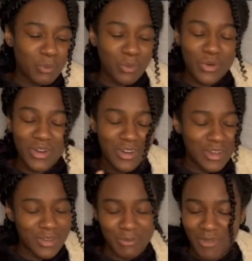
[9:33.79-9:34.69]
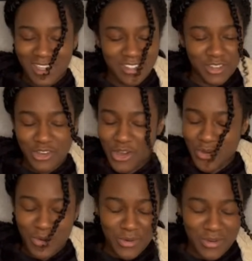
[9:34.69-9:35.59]
What an amazing
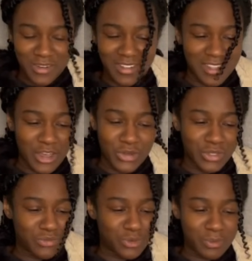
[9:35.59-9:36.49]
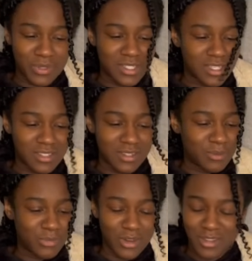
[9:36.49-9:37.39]
cohort that only 4%
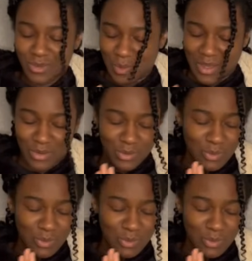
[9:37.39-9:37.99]
didn't pass. Wow.